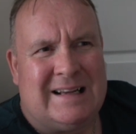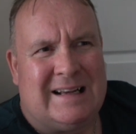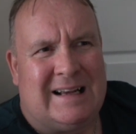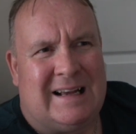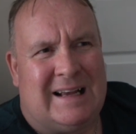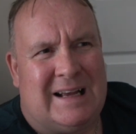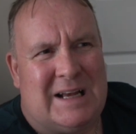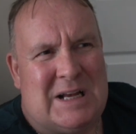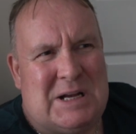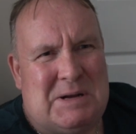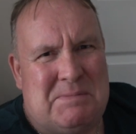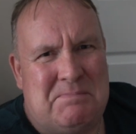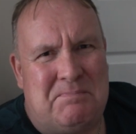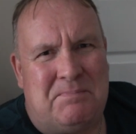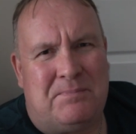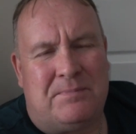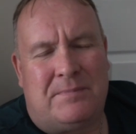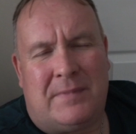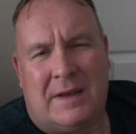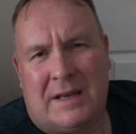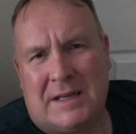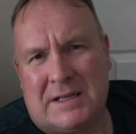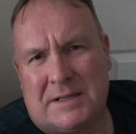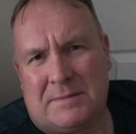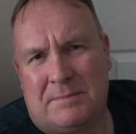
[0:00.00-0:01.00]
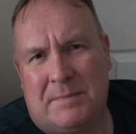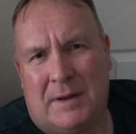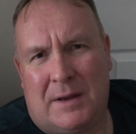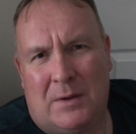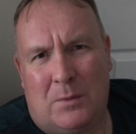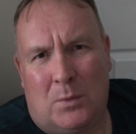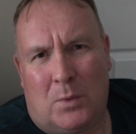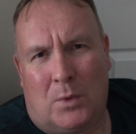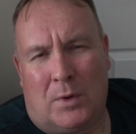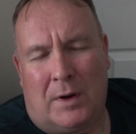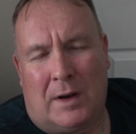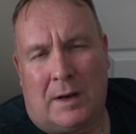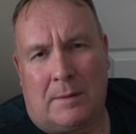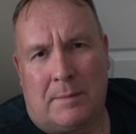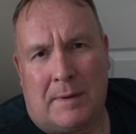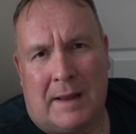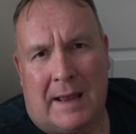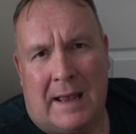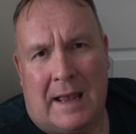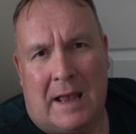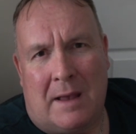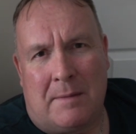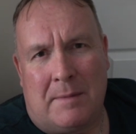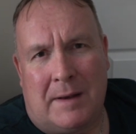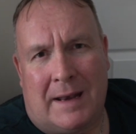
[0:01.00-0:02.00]
Uh, makes me worried
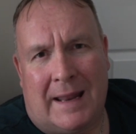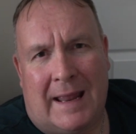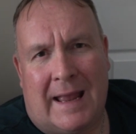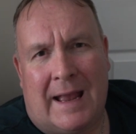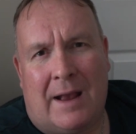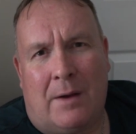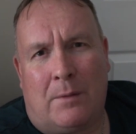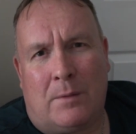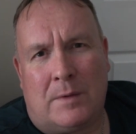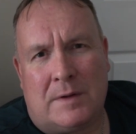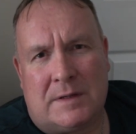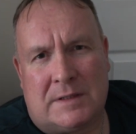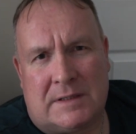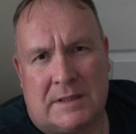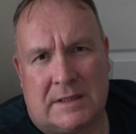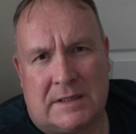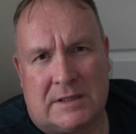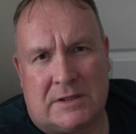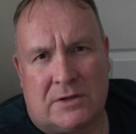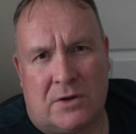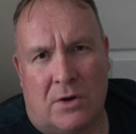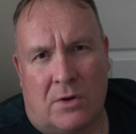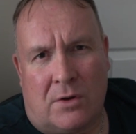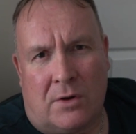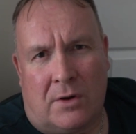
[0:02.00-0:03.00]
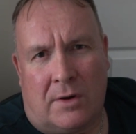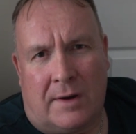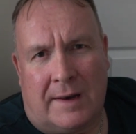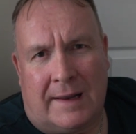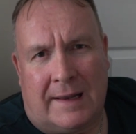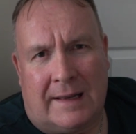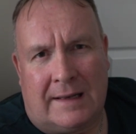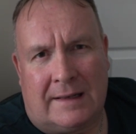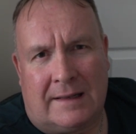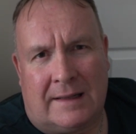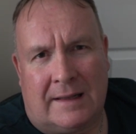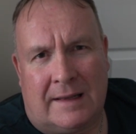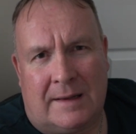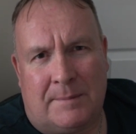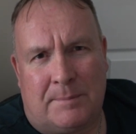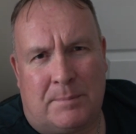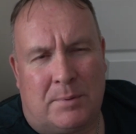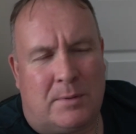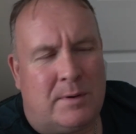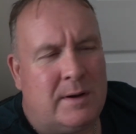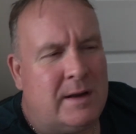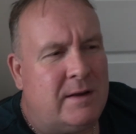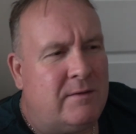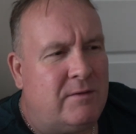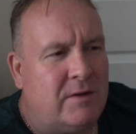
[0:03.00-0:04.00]
about how many hours it's gone on it. The
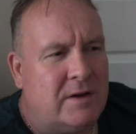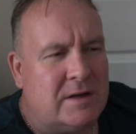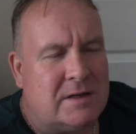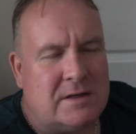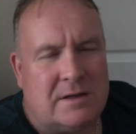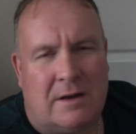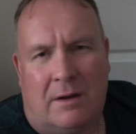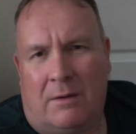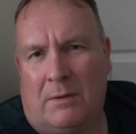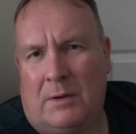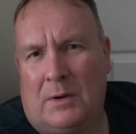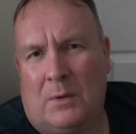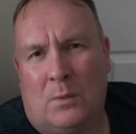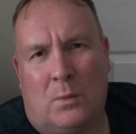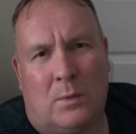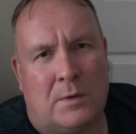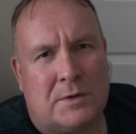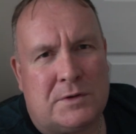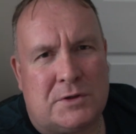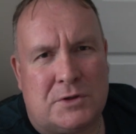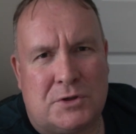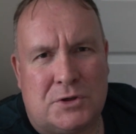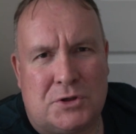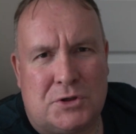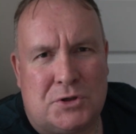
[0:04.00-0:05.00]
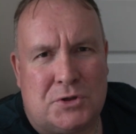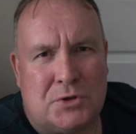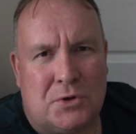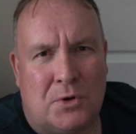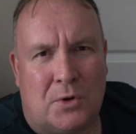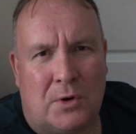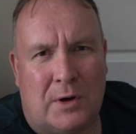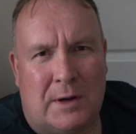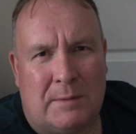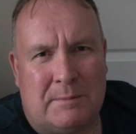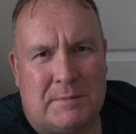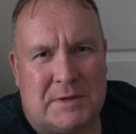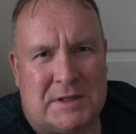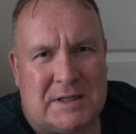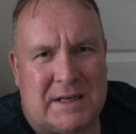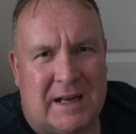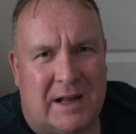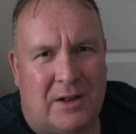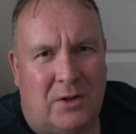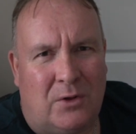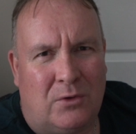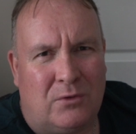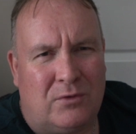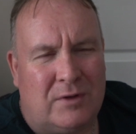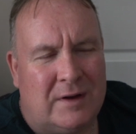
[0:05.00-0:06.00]
previous owner wasn't sure
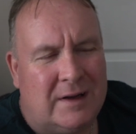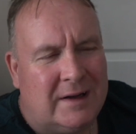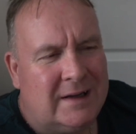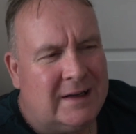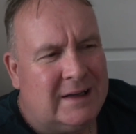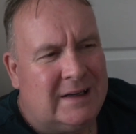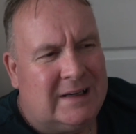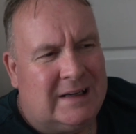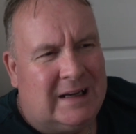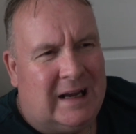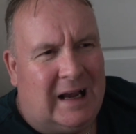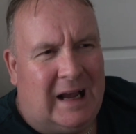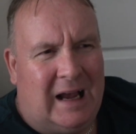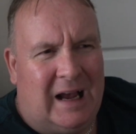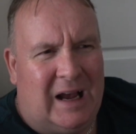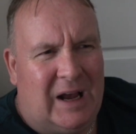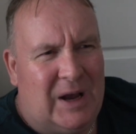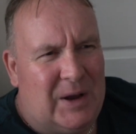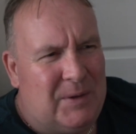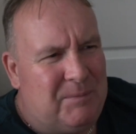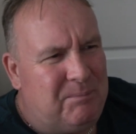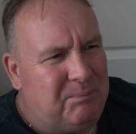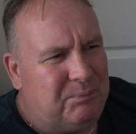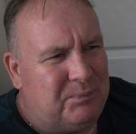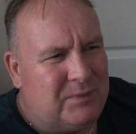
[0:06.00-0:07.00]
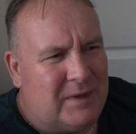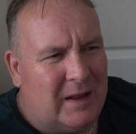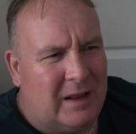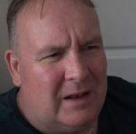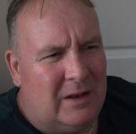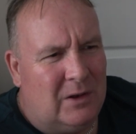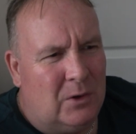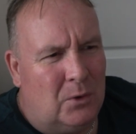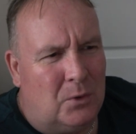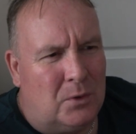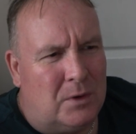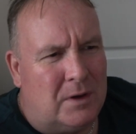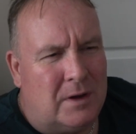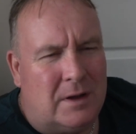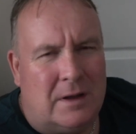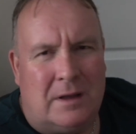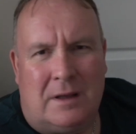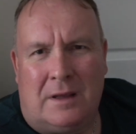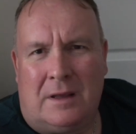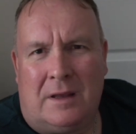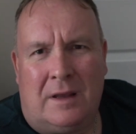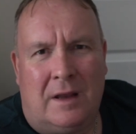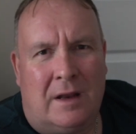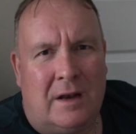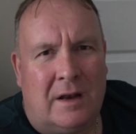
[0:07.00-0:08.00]
himself. Um, look,
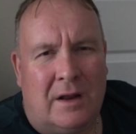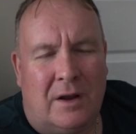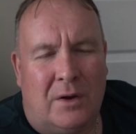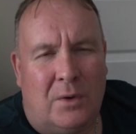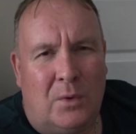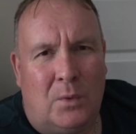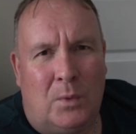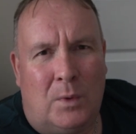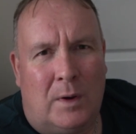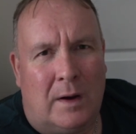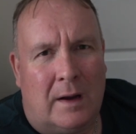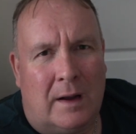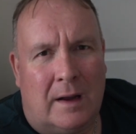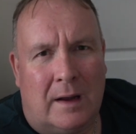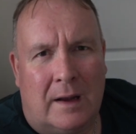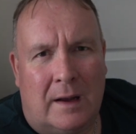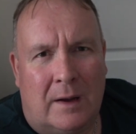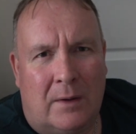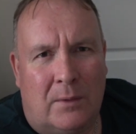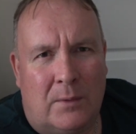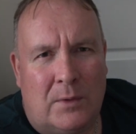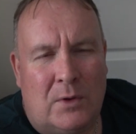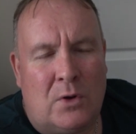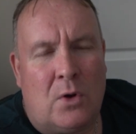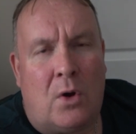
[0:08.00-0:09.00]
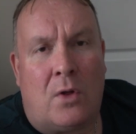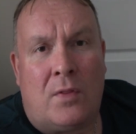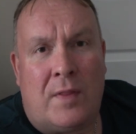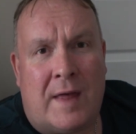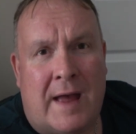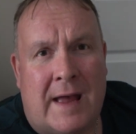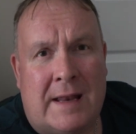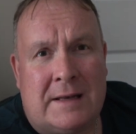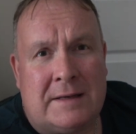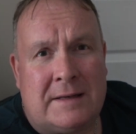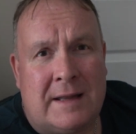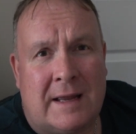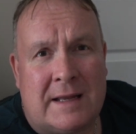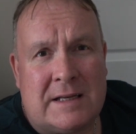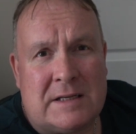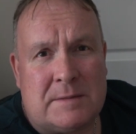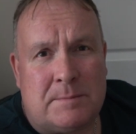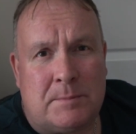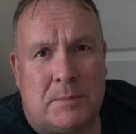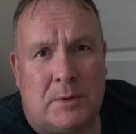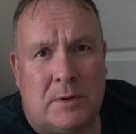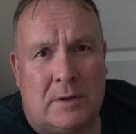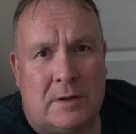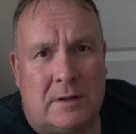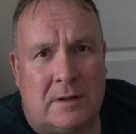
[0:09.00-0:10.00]
you know, not that
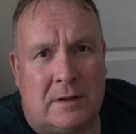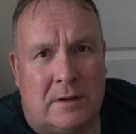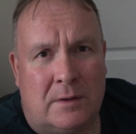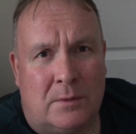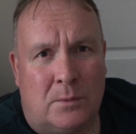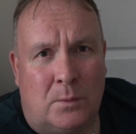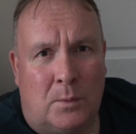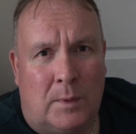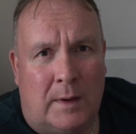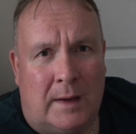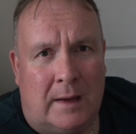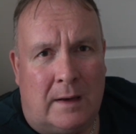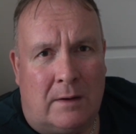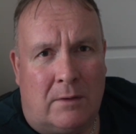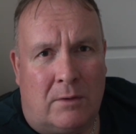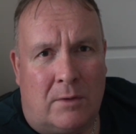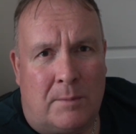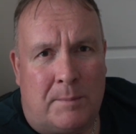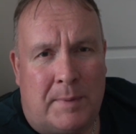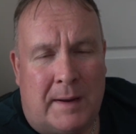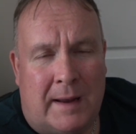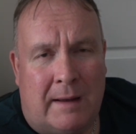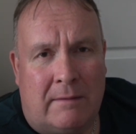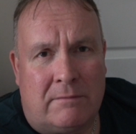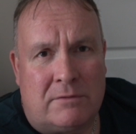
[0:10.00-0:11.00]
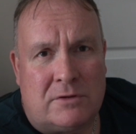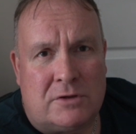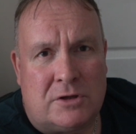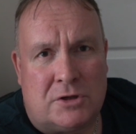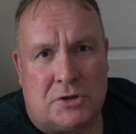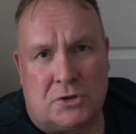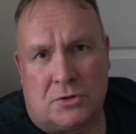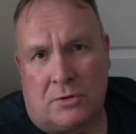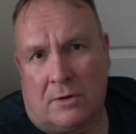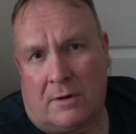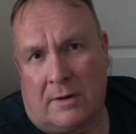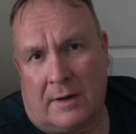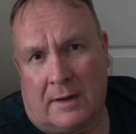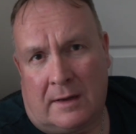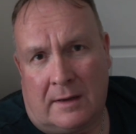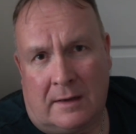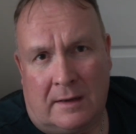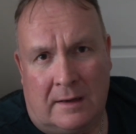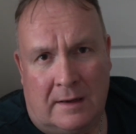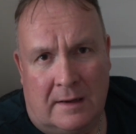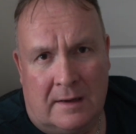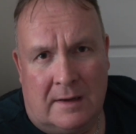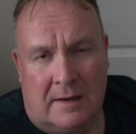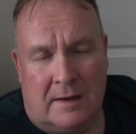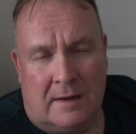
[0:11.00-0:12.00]
desperate that we are about to try
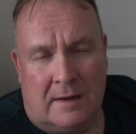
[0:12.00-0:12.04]
and